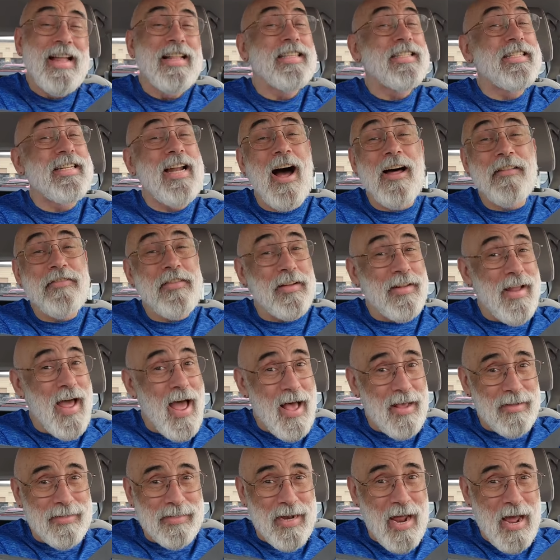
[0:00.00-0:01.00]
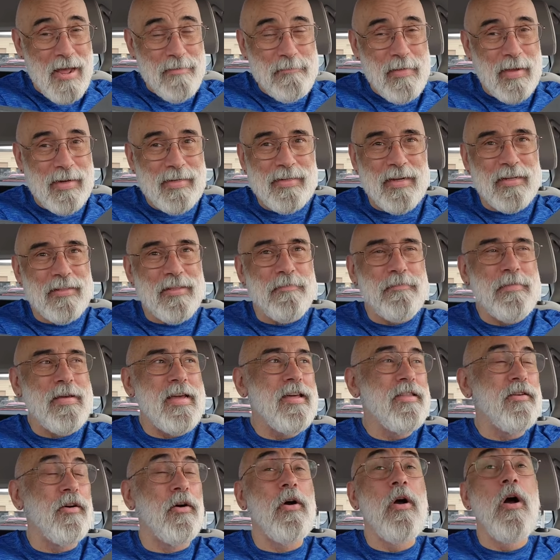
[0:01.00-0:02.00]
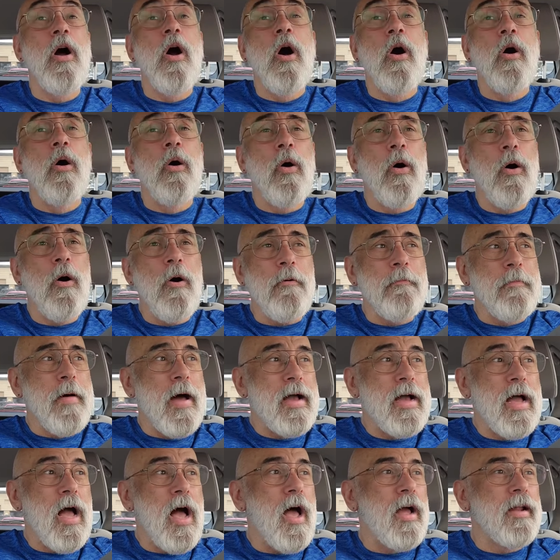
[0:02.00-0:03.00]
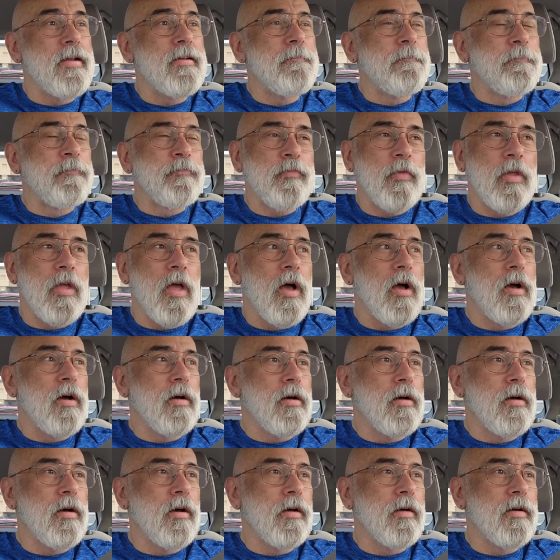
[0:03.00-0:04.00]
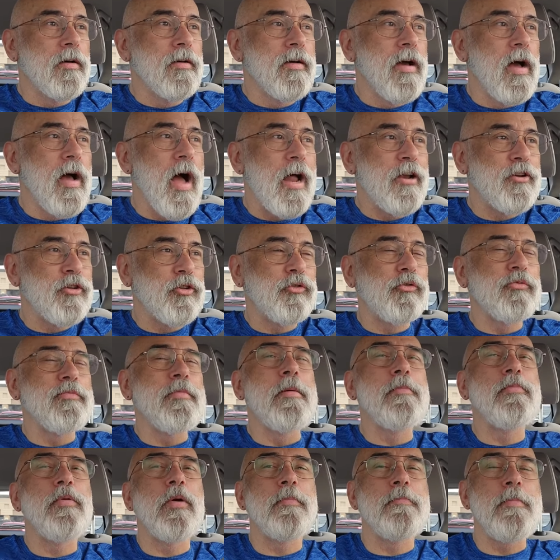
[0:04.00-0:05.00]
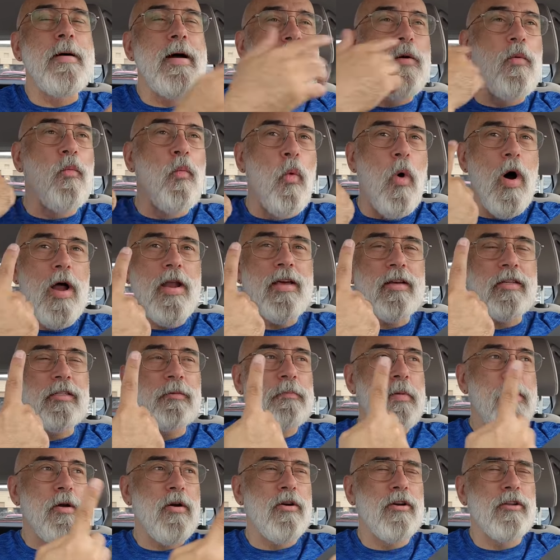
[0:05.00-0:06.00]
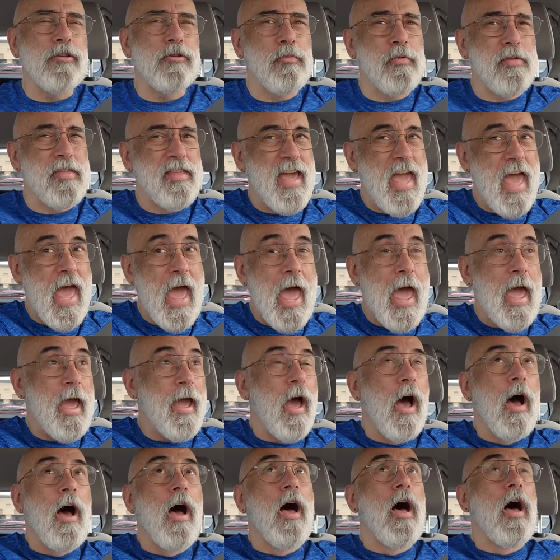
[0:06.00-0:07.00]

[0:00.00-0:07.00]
It's not the last time I did them either. Oh my God. Oh, I just remembered my one experience with Kay.